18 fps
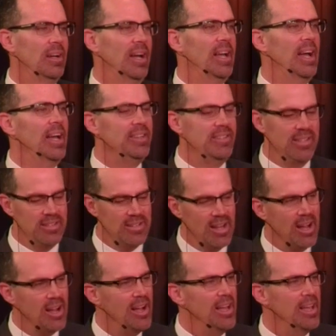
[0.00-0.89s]
I, I
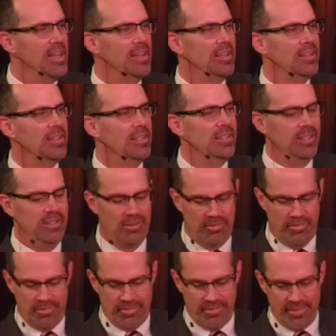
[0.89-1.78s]
deny
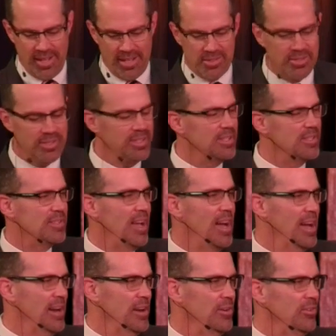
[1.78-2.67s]
fleshly
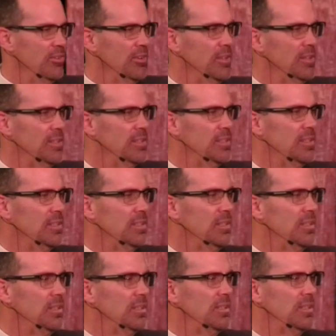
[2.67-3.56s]
desires.
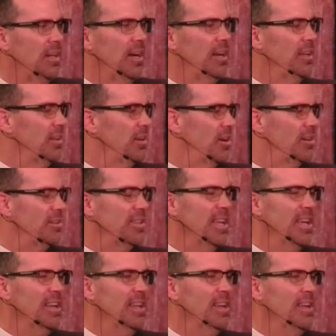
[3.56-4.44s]
I, in our
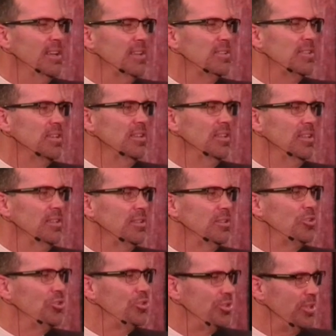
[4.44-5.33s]
day and age, in,
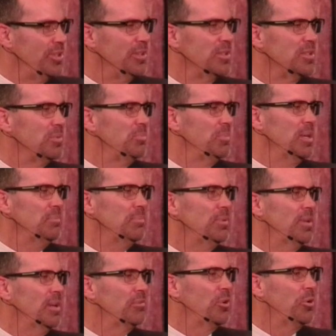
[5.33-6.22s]
in the church,
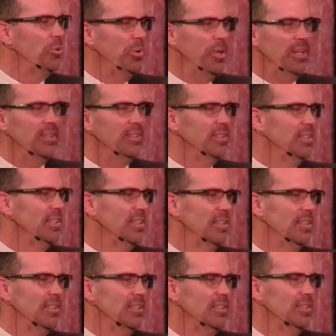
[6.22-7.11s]
people have quit
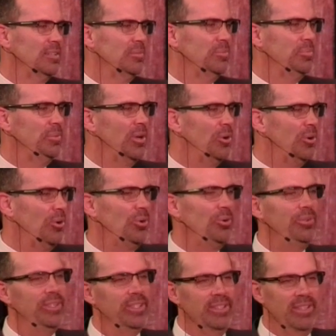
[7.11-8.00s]

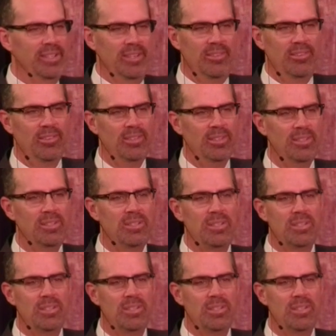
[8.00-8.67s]
holding this.